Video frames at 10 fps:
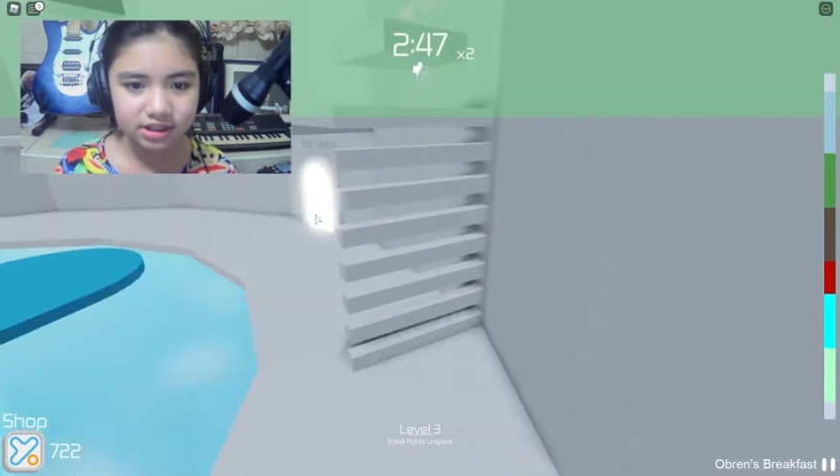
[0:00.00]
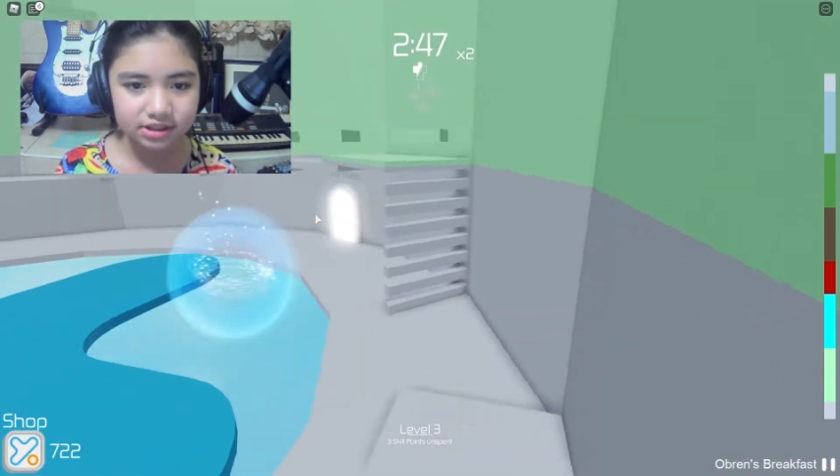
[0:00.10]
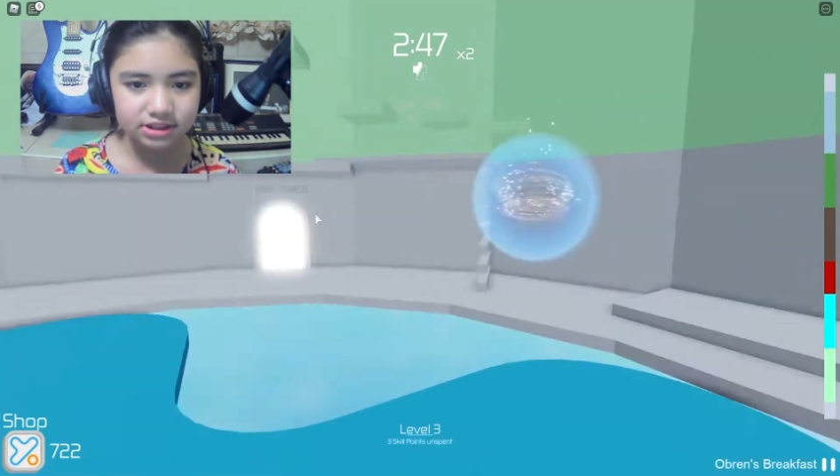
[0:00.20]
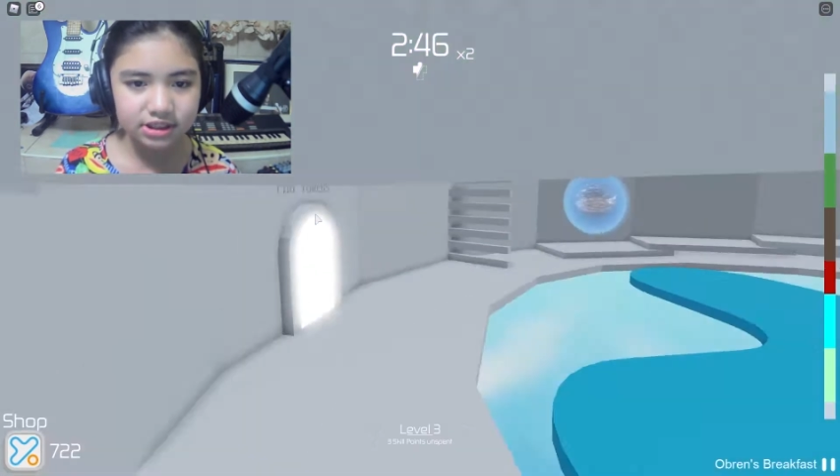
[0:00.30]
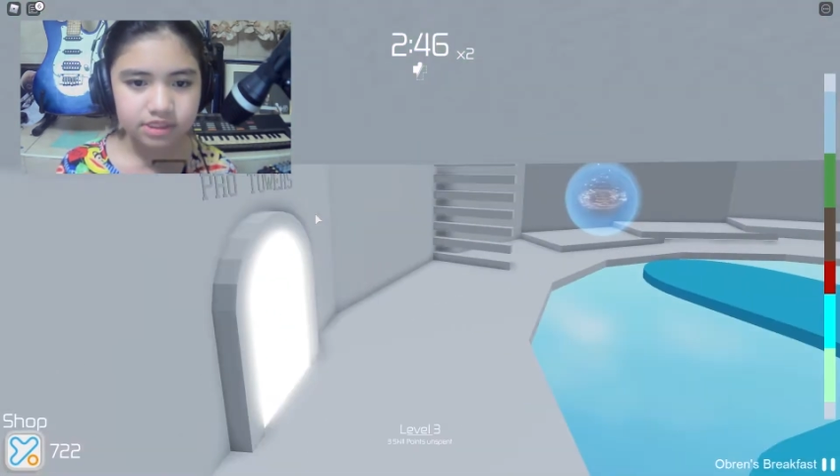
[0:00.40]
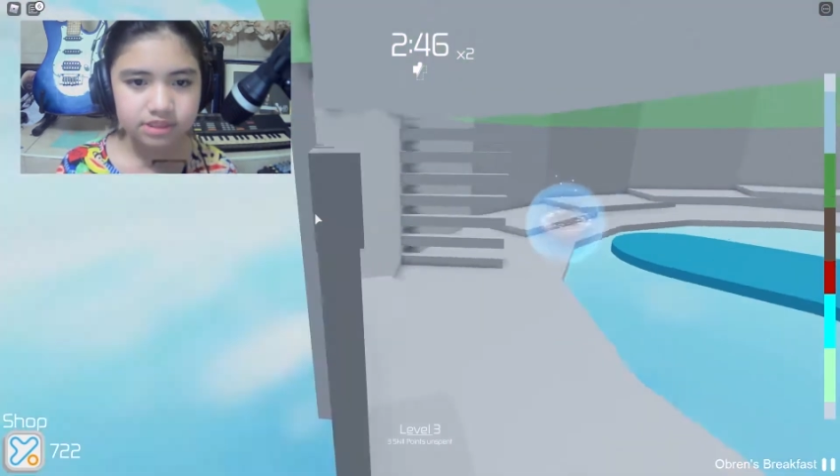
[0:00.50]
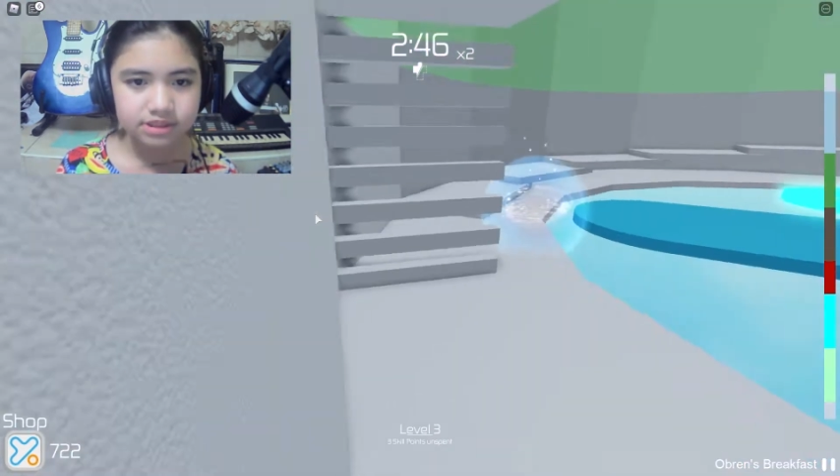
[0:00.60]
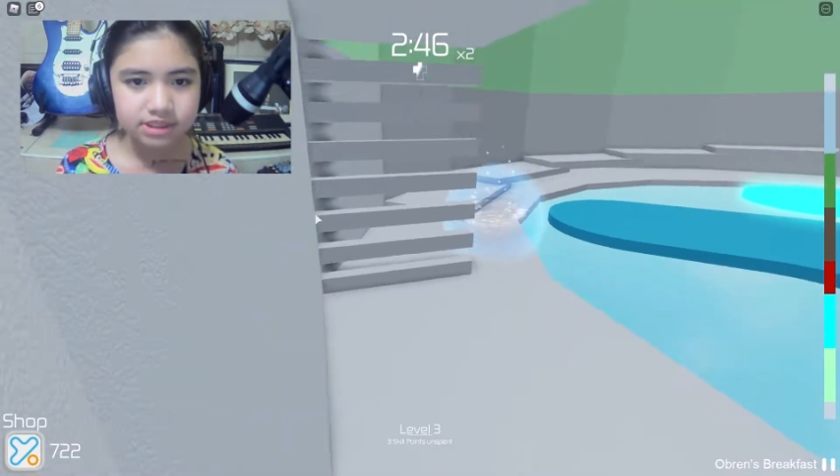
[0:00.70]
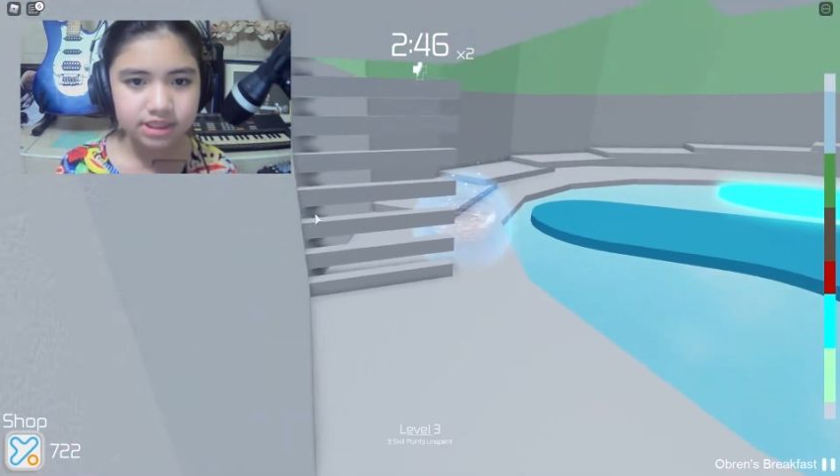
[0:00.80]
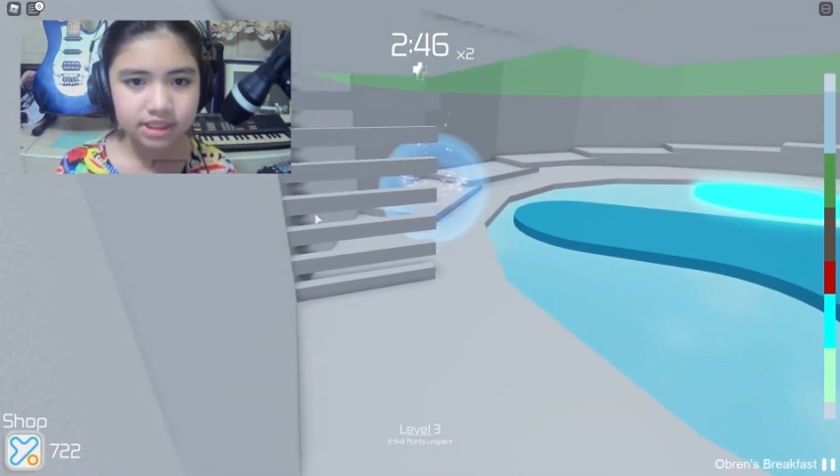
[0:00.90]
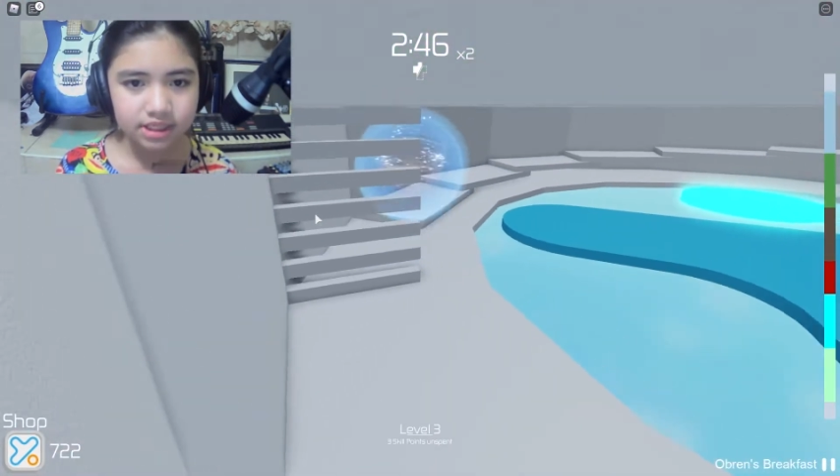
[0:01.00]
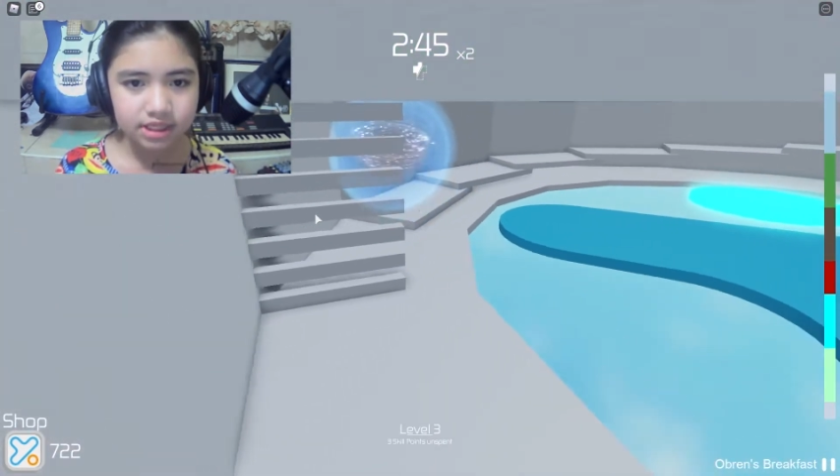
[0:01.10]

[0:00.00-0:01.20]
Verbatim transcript: seriously